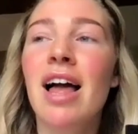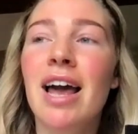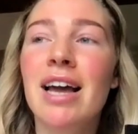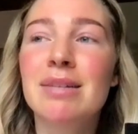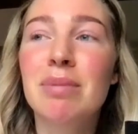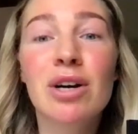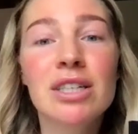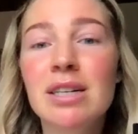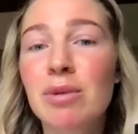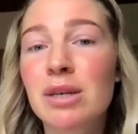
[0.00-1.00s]
And
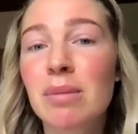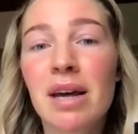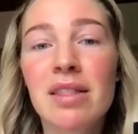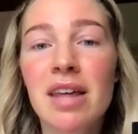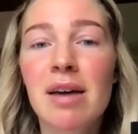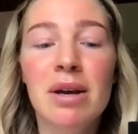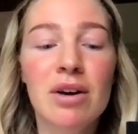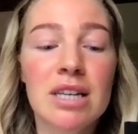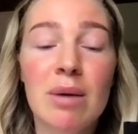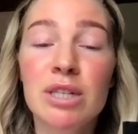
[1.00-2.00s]
because it was a big thing,
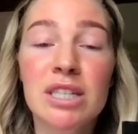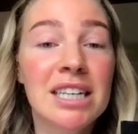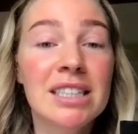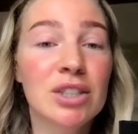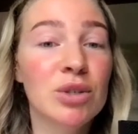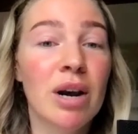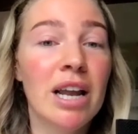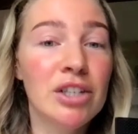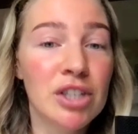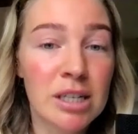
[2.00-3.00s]
because I was addicted to
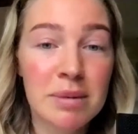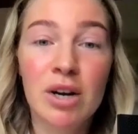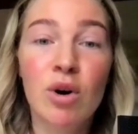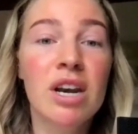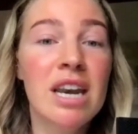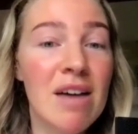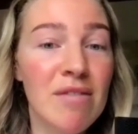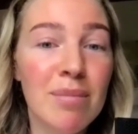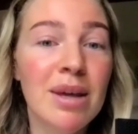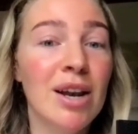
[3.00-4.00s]
relationships, I could
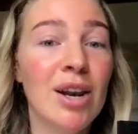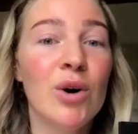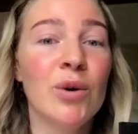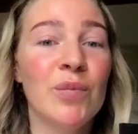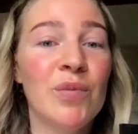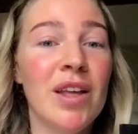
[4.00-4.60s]
never be alone.